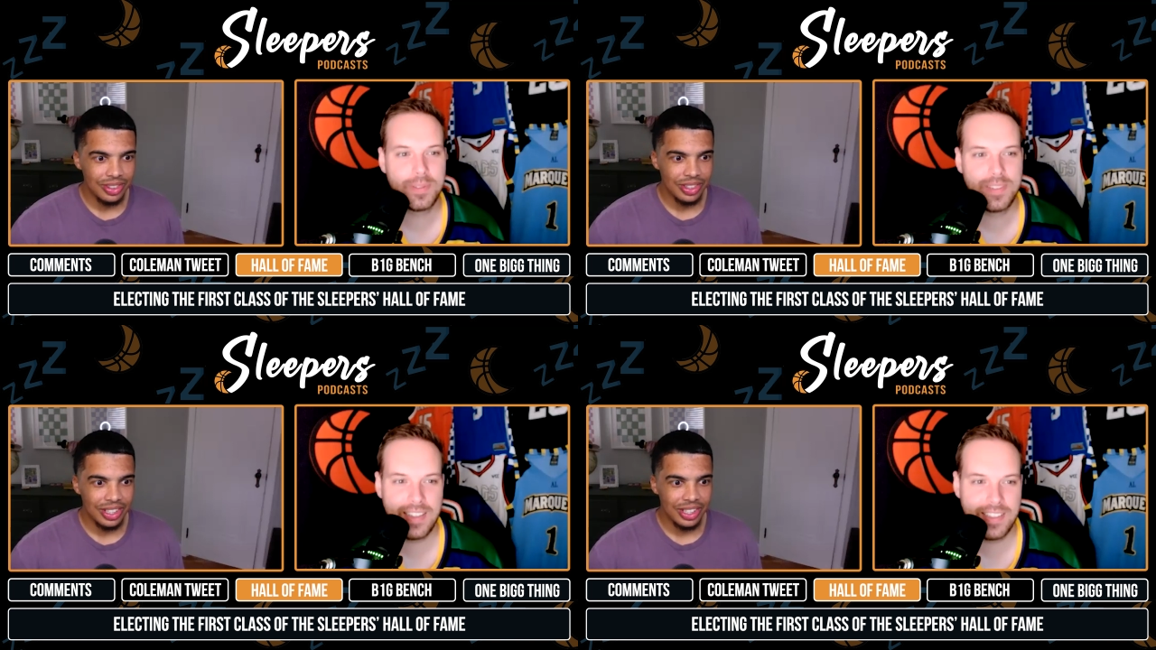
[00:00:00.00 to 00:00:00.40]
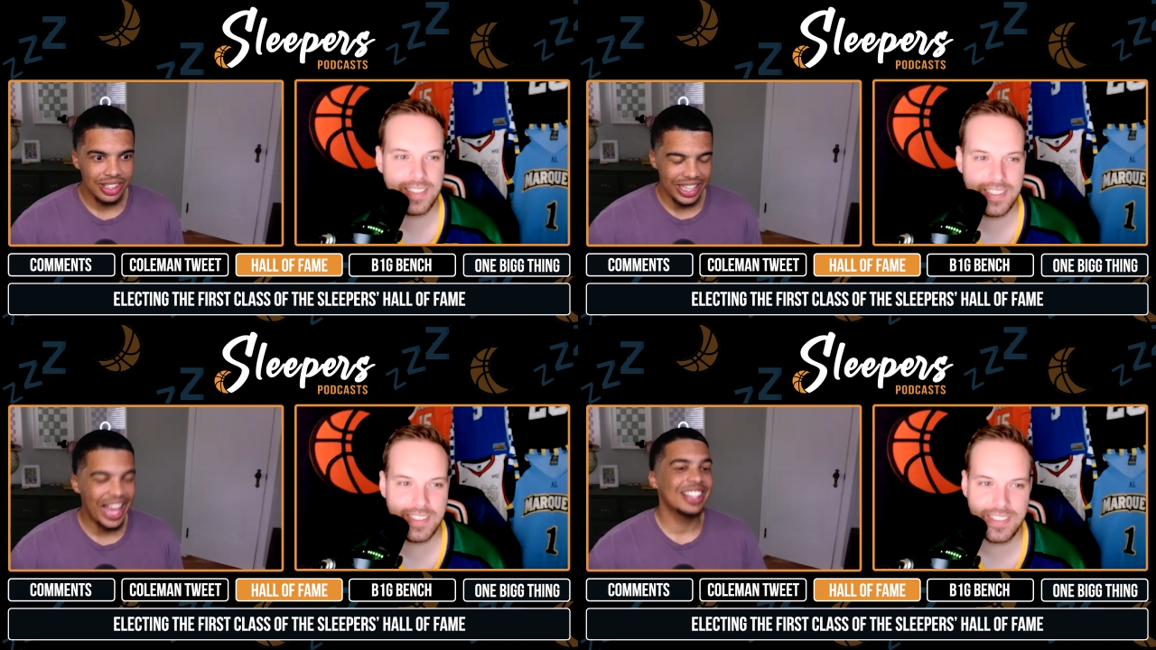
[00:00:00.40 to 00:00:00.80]
Speaker 1: not
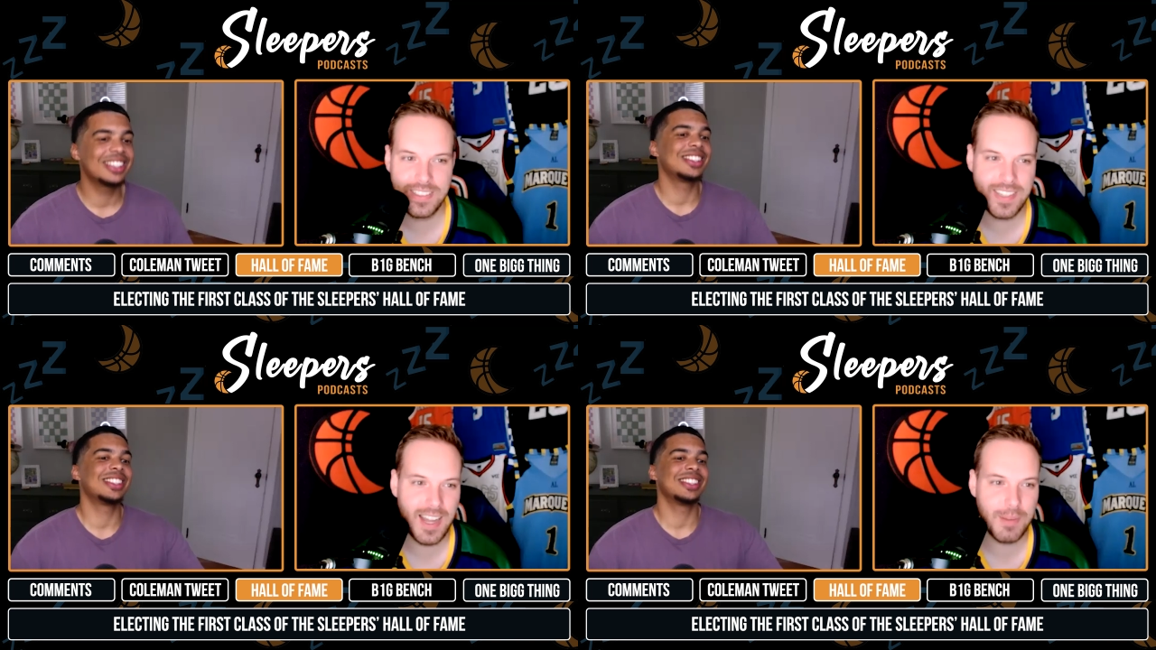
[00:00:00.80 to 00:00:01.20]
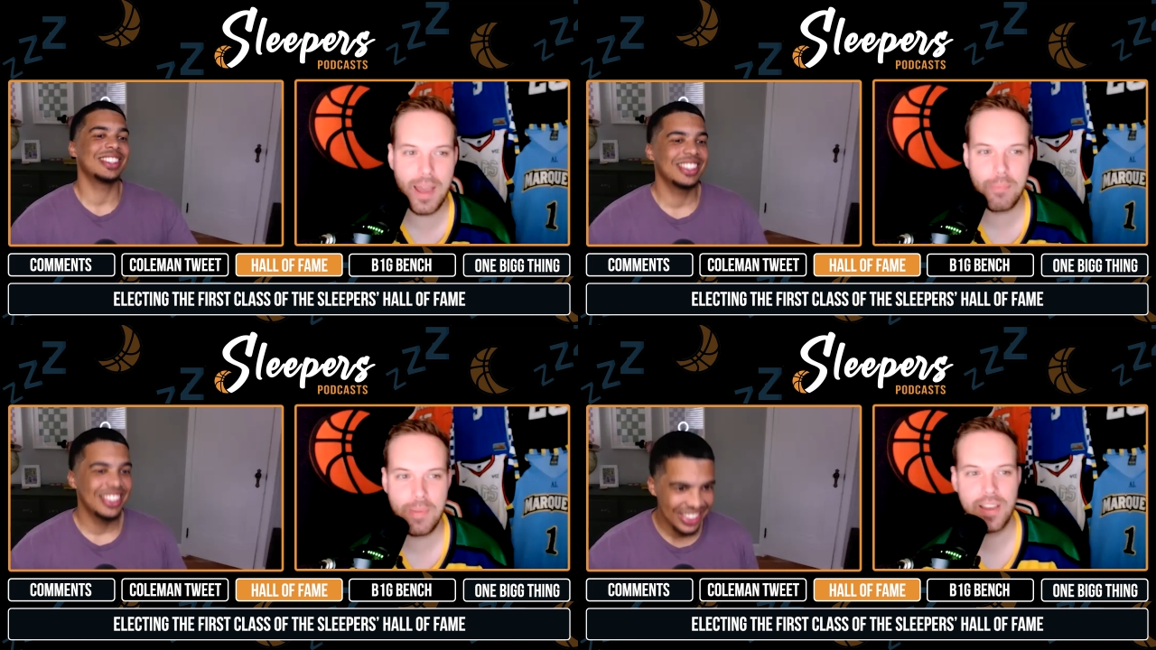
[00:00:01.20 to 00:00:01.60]
the not
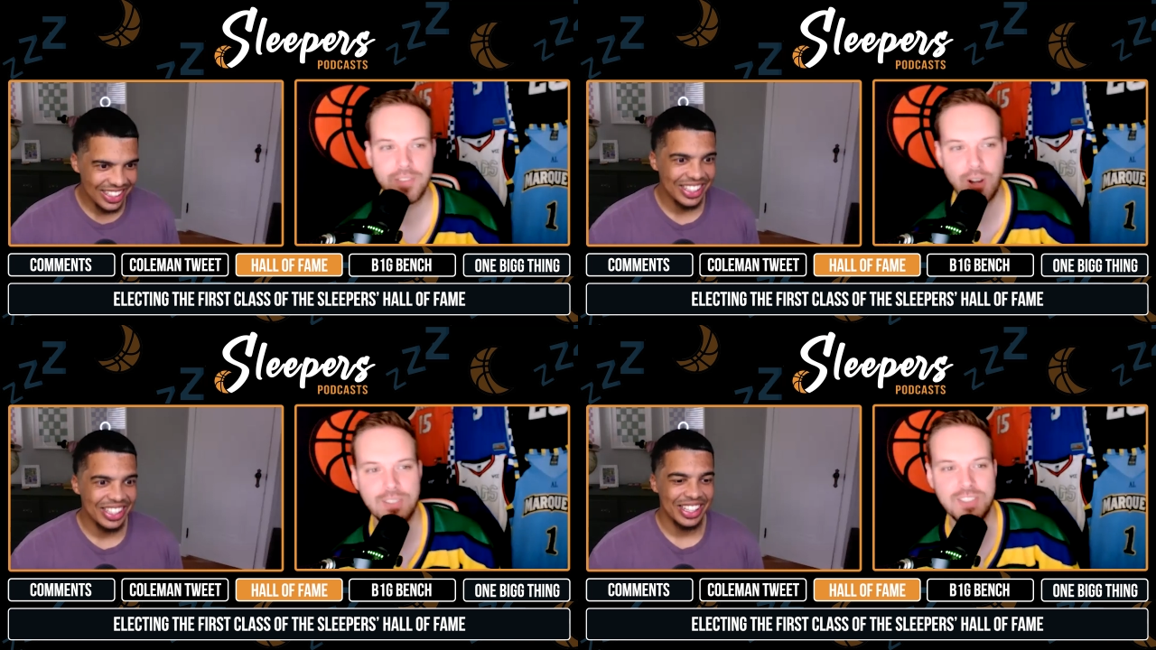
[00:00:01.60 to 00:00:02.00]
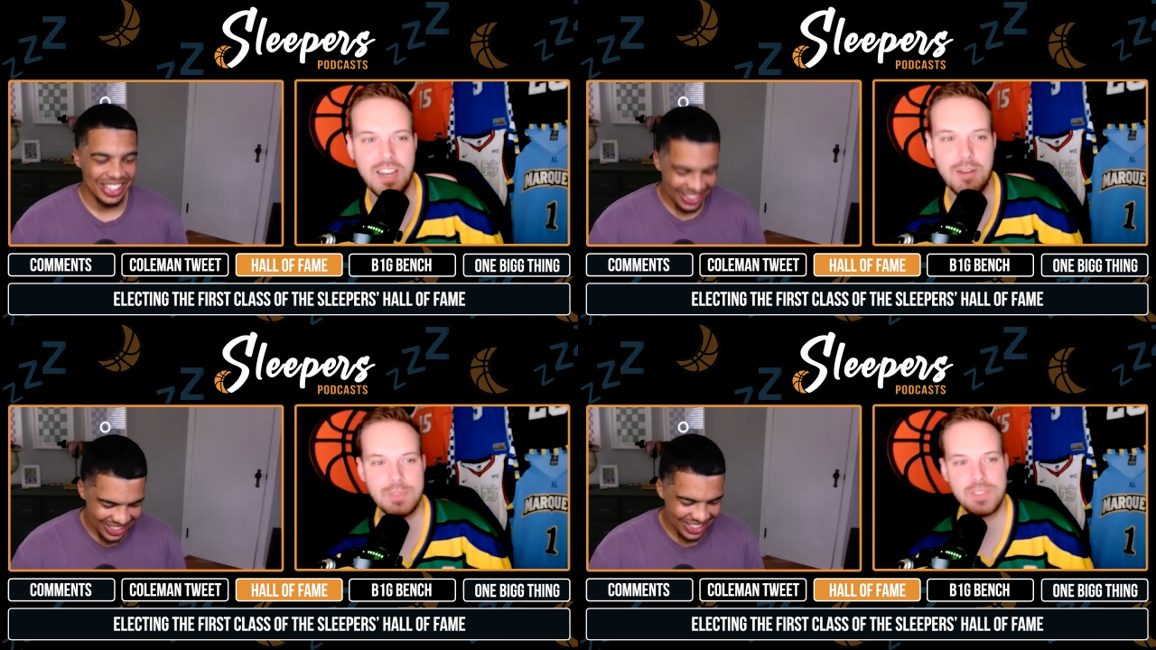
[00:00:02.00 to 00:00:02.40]
Pat Bev.
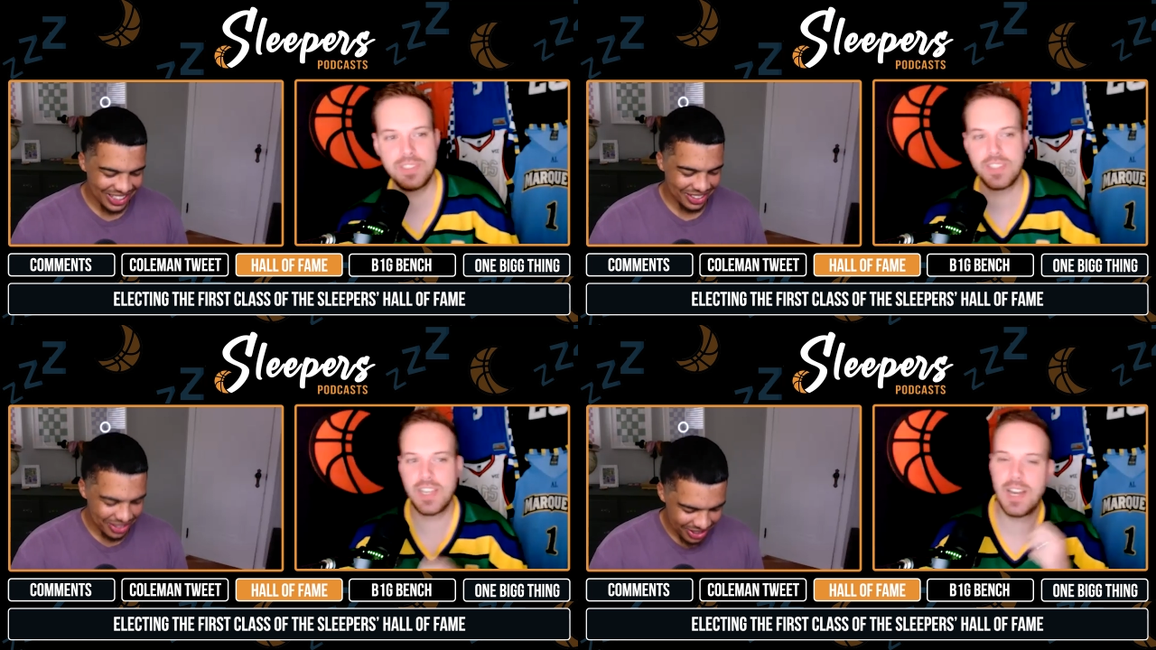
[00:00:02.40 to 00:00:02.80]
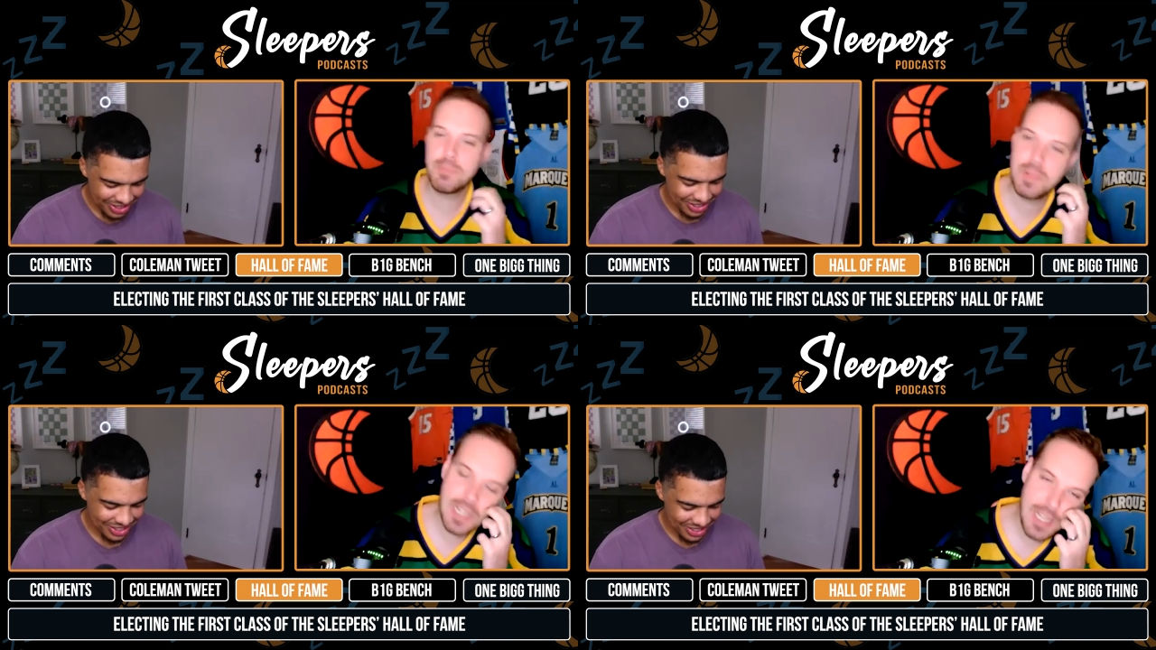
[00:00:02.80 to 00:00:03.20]
Carsen Edwards is the comp,